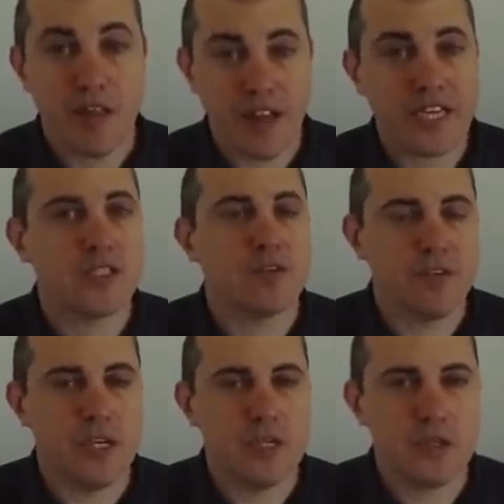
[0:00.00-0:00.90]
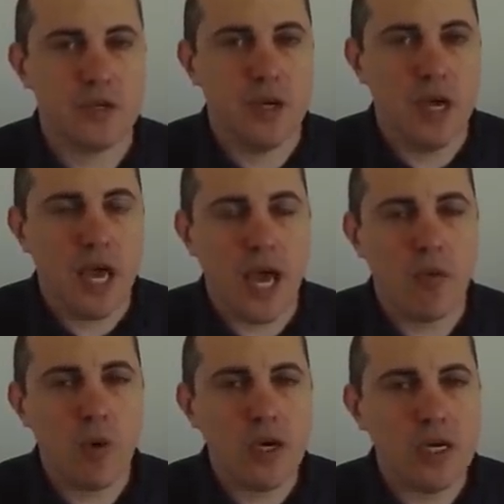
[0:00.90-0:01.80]
That's the fees.
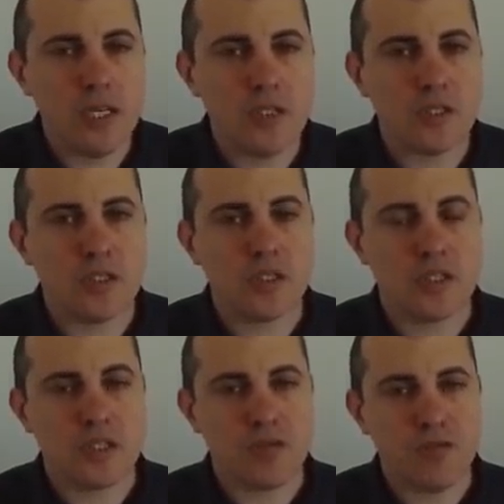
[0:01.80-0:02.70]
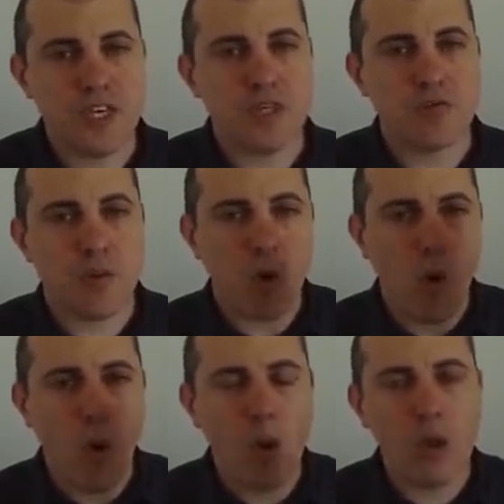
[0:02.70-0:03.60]
And what it is, is it's the fees from
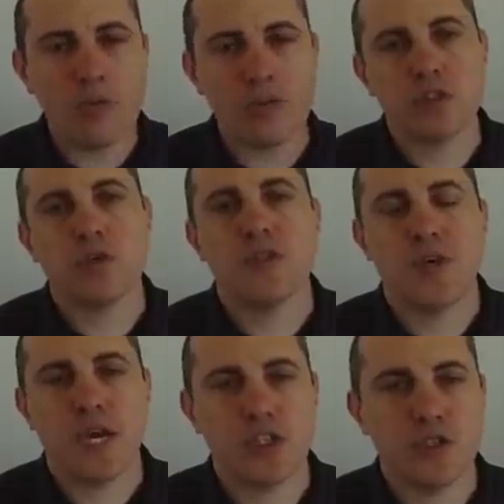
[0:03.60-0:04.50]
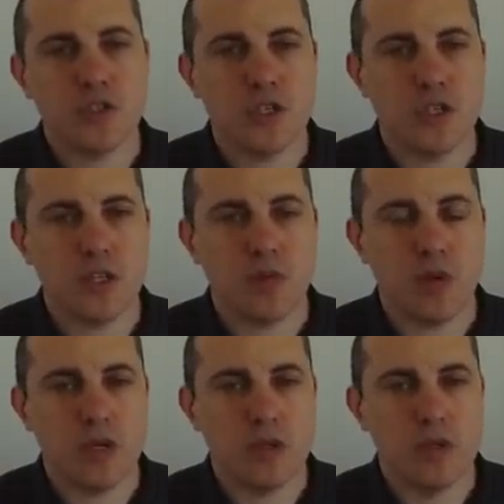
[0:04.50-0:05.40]
all of the transactions that, that
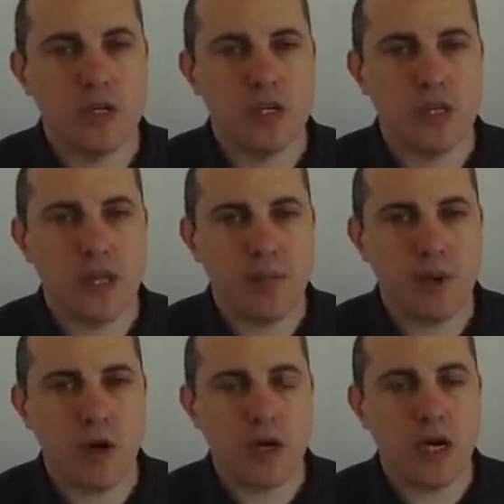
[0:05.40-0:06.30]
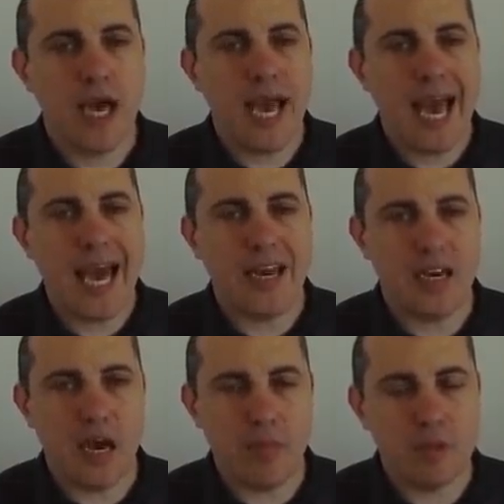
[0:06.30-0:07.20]
were included in that block
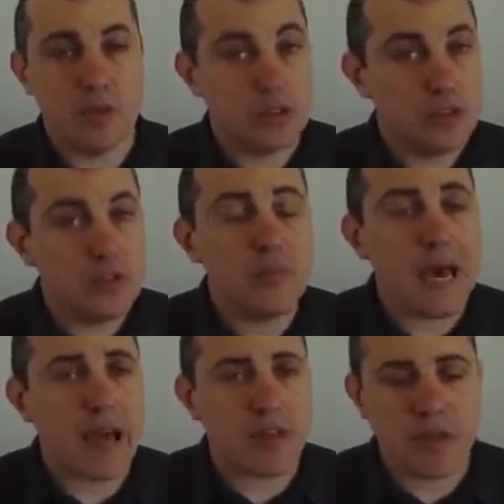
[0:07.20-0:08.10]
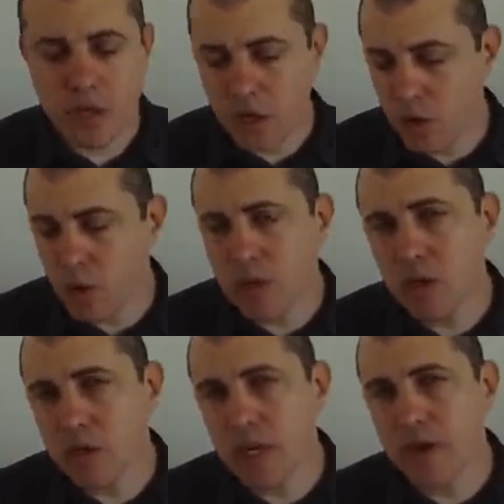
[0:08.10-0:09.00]
added up. Do the math. Go
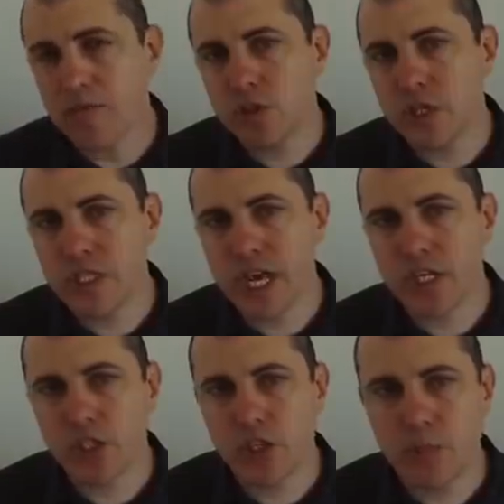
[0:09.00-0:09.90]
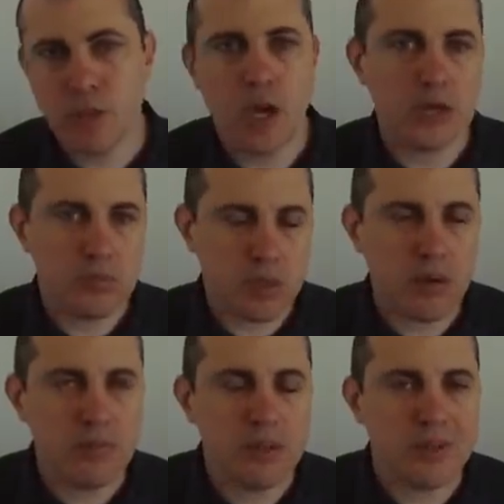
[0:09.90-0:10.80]
and look at every transaction in a block.
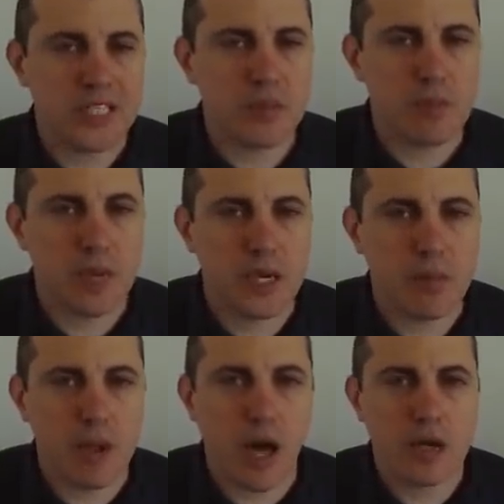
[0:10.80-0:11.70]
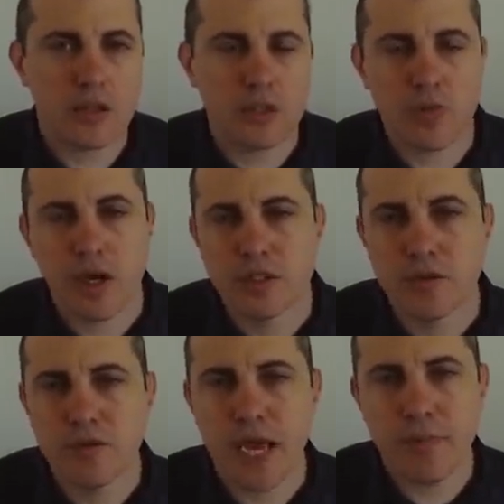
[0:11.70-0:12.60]
Probably best to pick a block that's
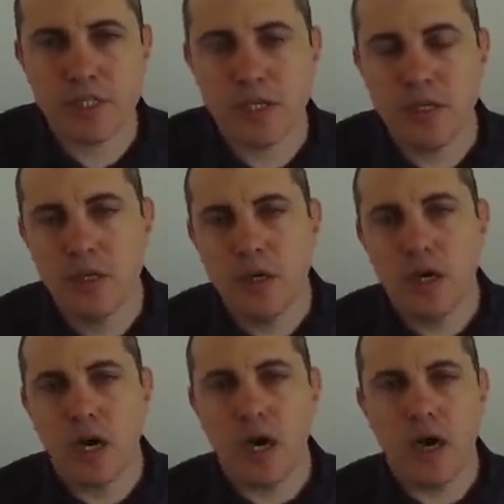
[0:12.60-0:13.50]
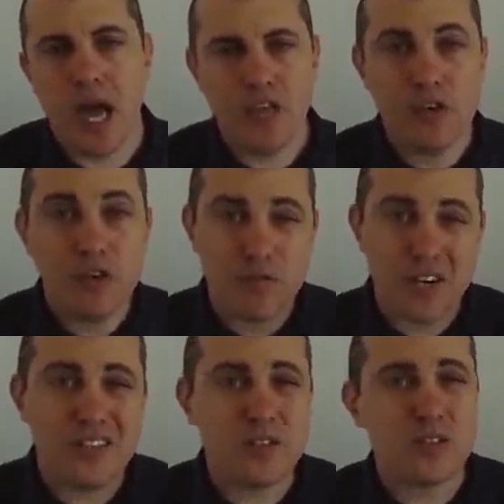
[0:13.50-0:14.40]
relatively empty. Uh, and you can
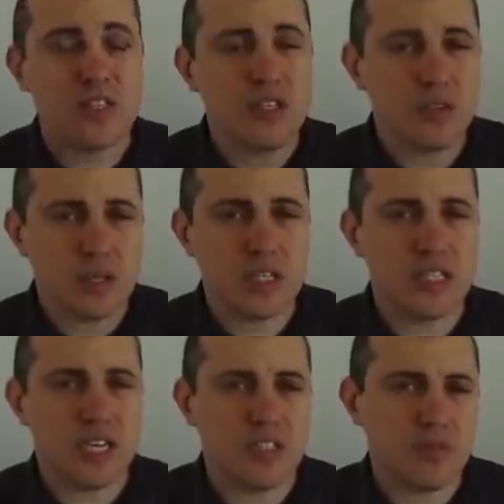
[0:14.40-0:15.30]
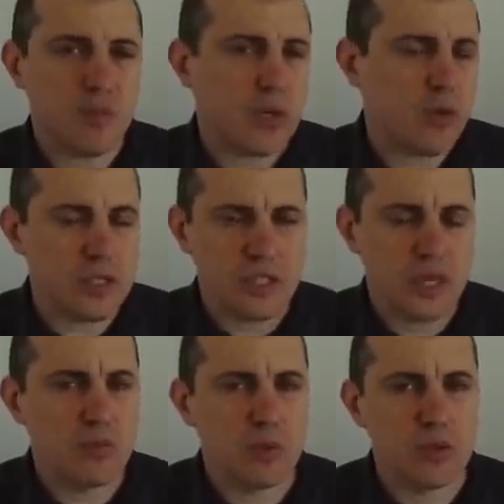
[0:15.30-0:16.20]
find those in the early days of Bitcoin.
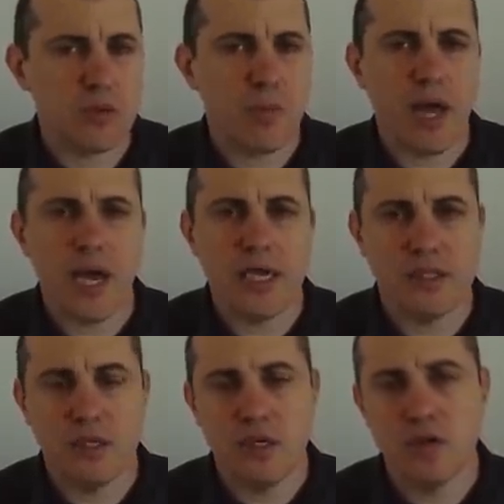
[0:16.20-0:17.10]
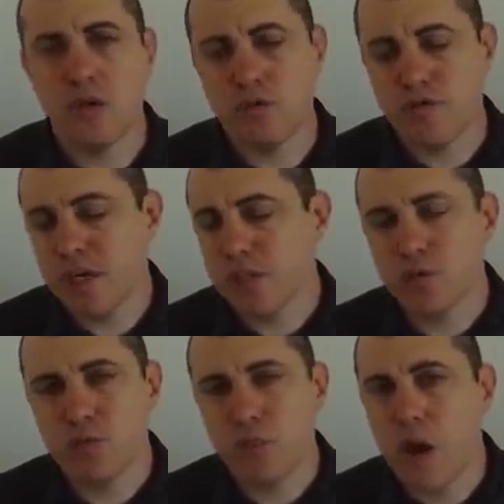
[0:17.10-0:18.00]
Same rules applied. You can find
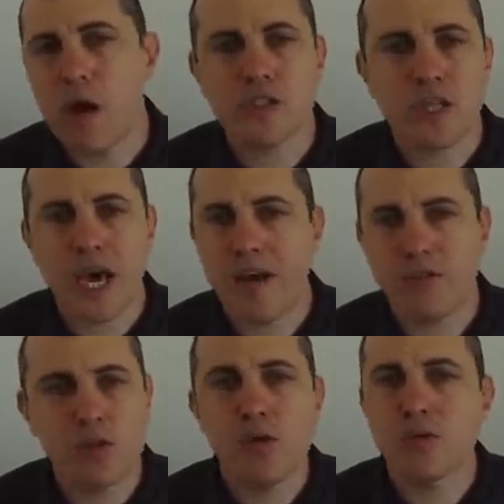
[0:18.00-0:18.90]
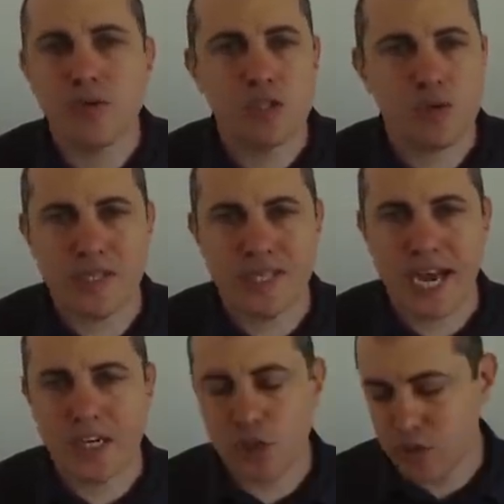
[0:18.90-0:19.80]
blocks that have two or three
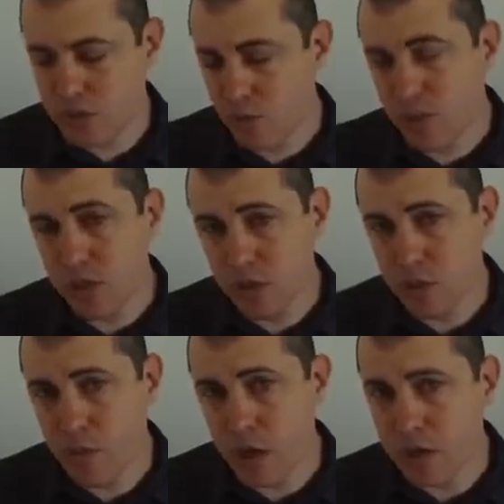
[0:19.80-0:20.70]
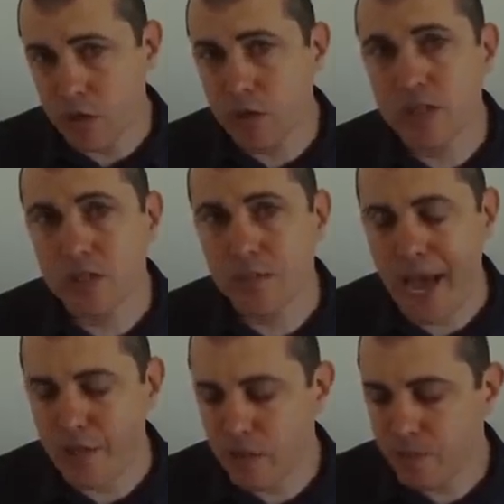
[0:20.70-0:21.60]
transactions. And within those blocks, look at the
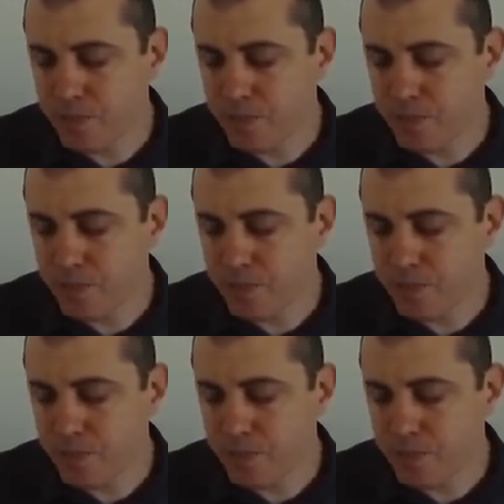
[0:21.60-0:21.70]
math.